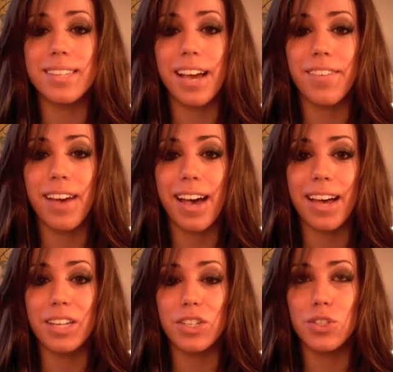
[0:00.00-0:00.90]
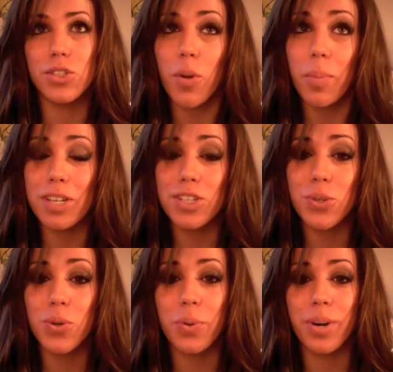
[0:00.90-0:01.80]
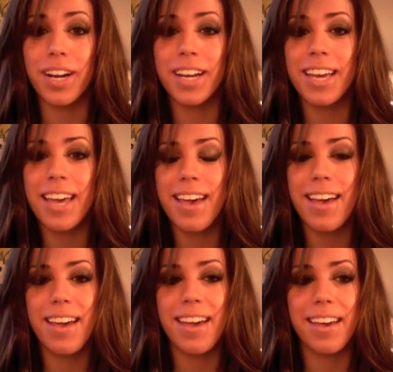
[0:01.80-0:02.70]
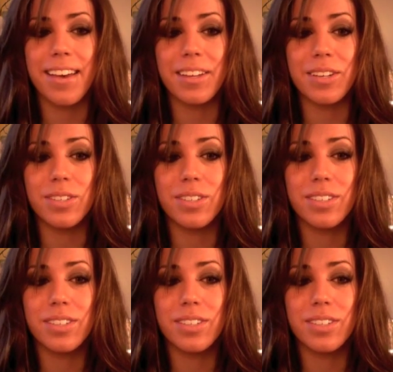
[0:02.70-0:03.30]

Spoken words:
I've had so much schoolwork and